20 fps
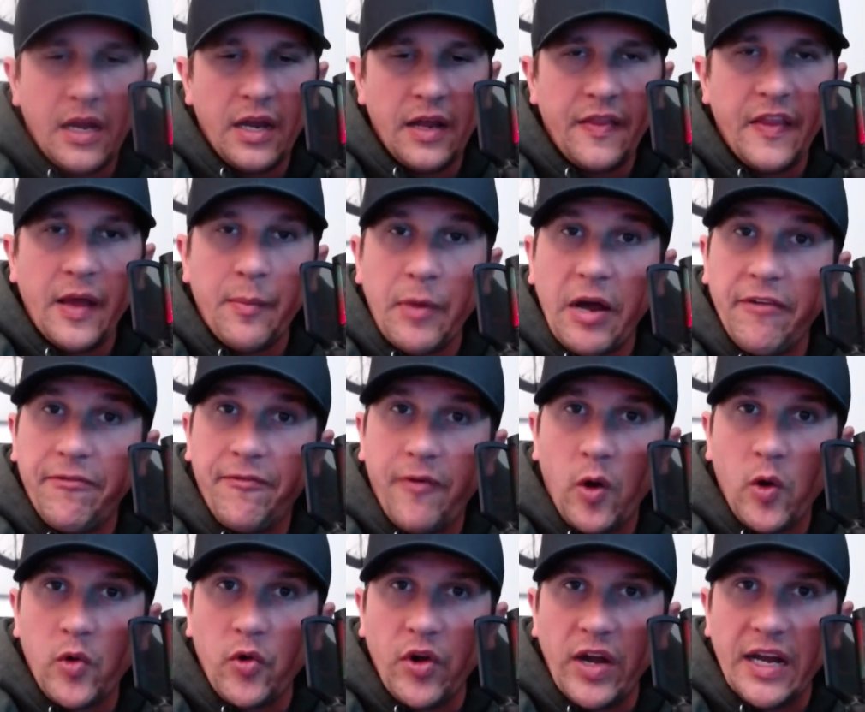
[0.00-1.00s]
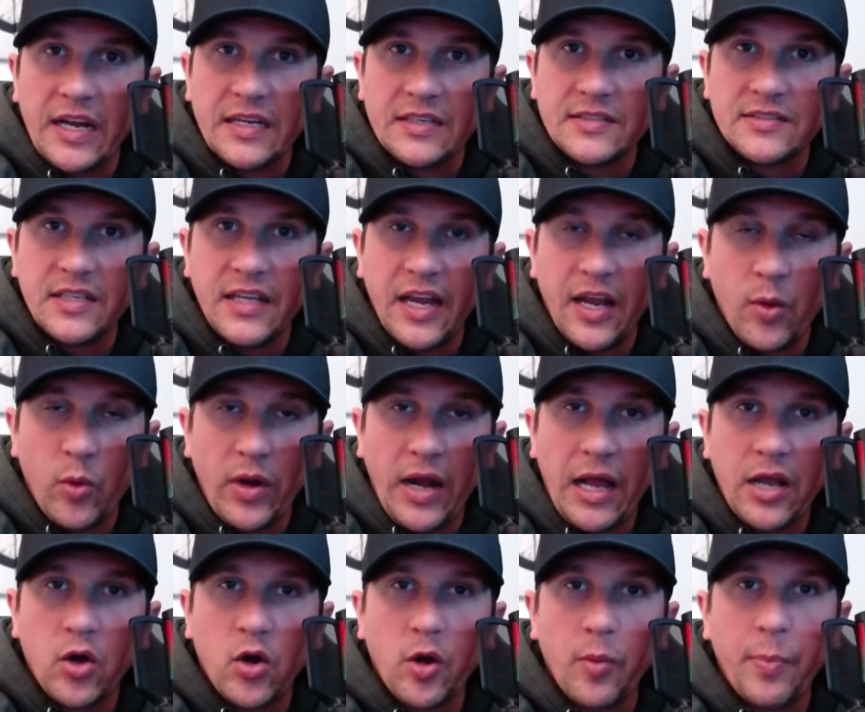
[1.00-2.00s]
And then my phone rings, and when
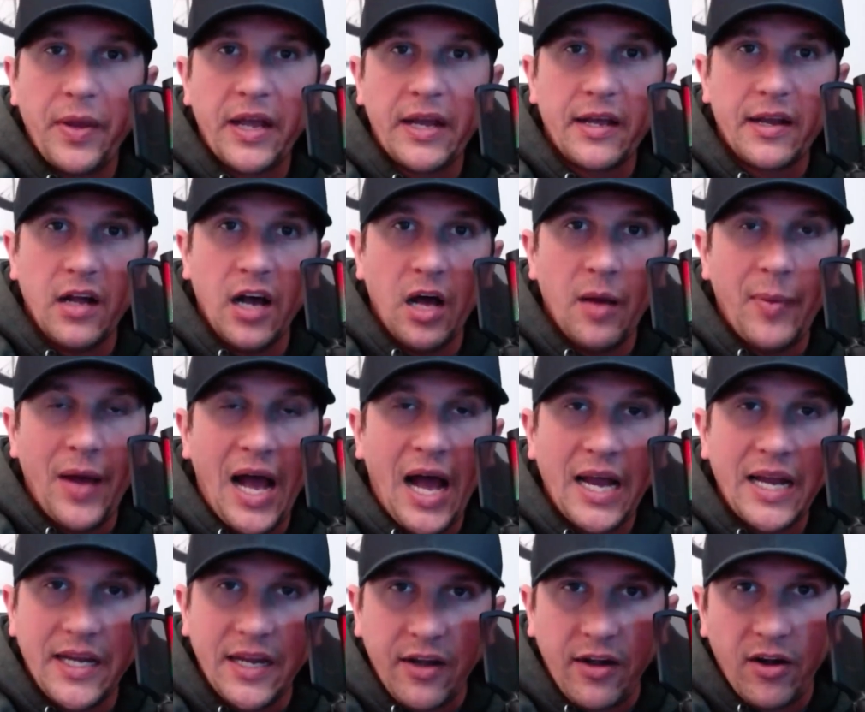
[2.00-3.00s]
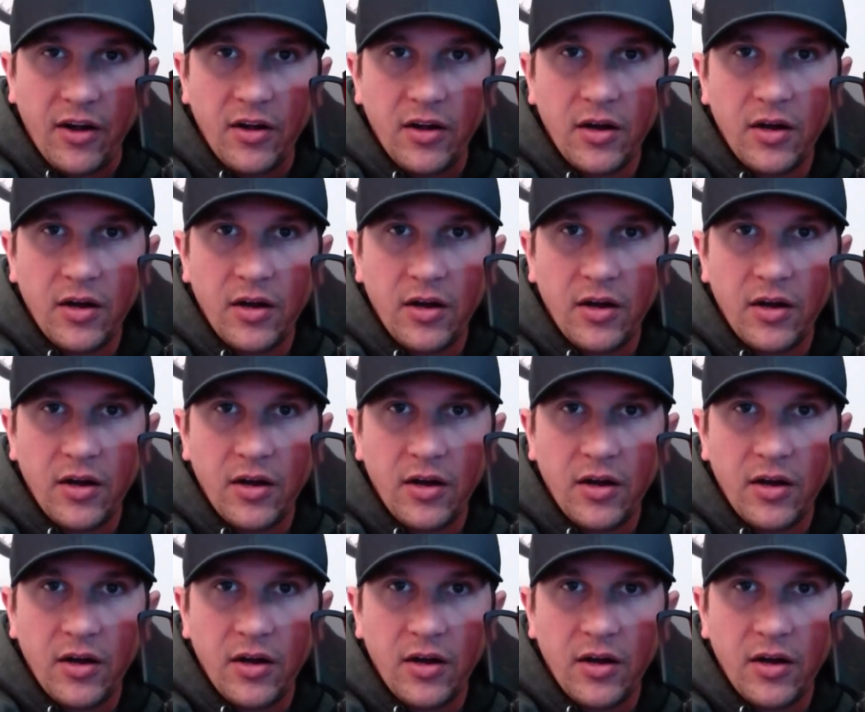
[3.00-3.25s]
I go to pick it up, I hear,